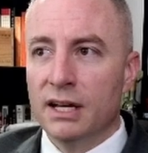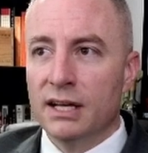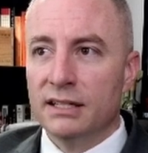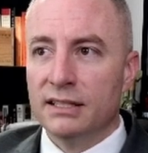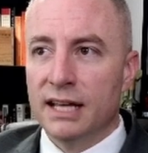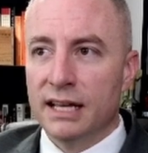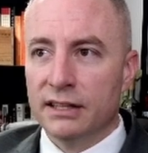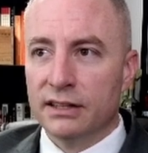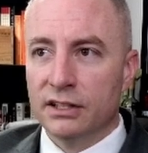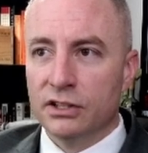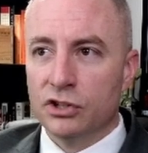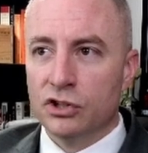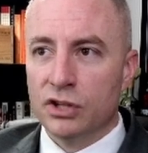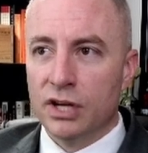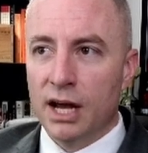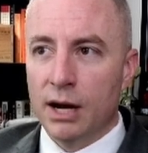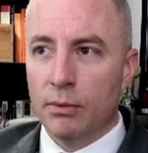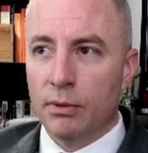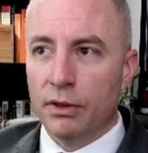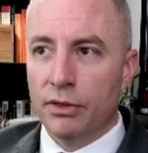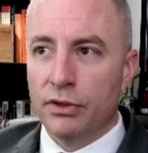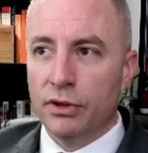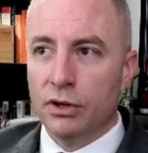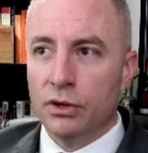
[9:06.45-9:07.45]
Take this chat
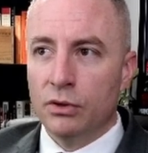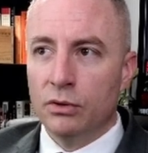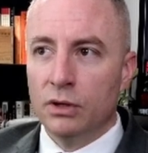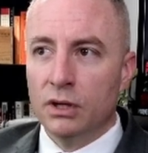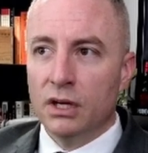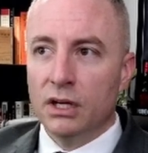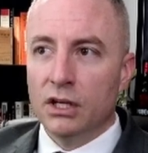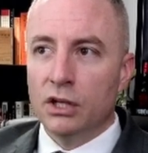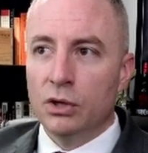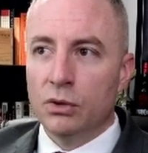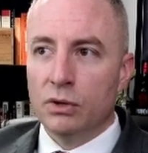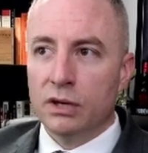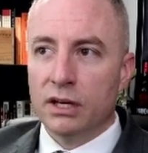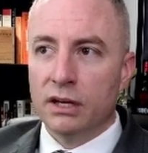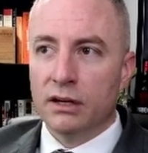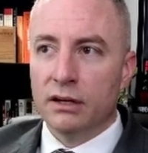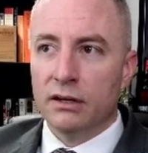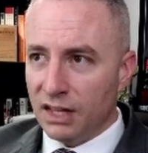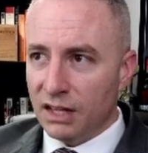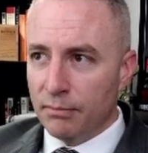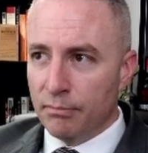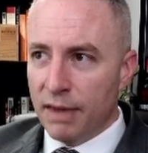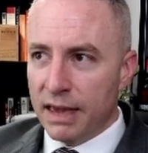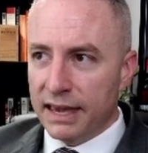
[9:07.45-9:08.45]
with you. You
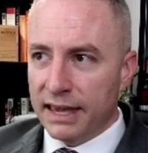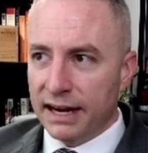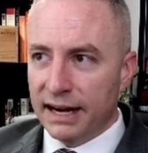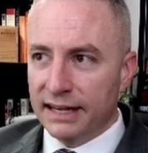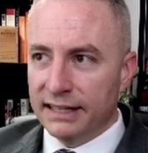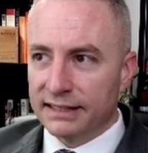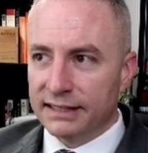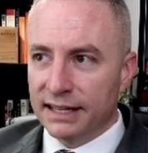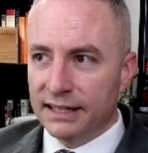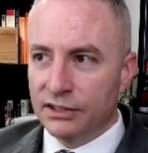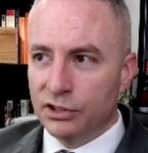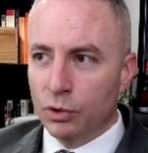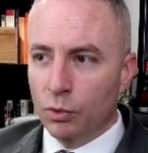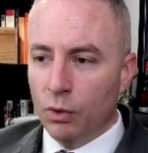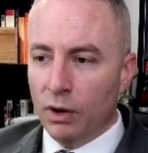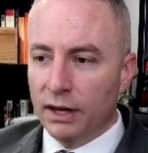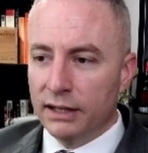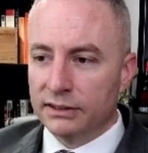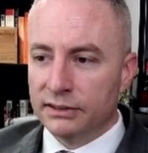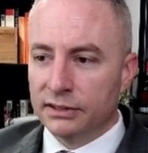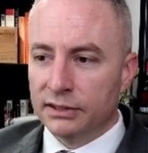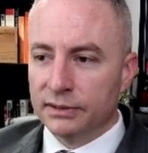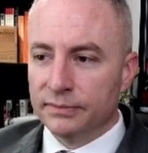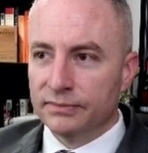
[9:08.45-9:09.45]
can make it any size you
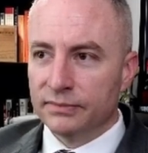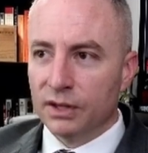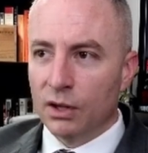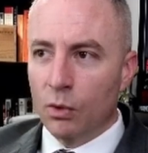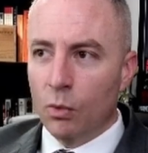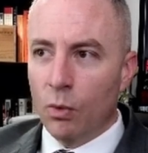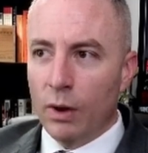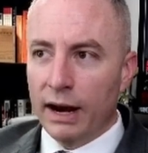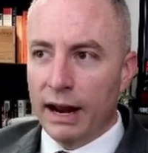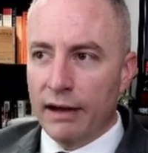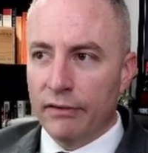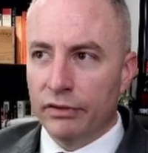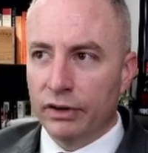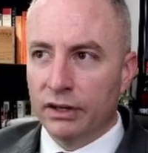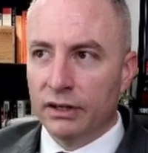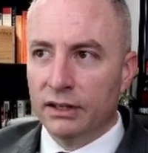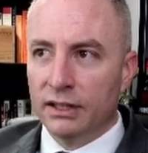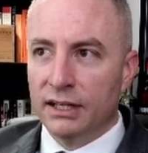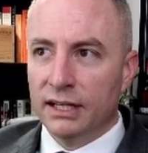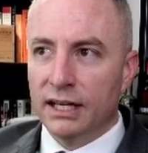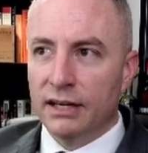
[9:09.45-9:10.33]
want, whatever.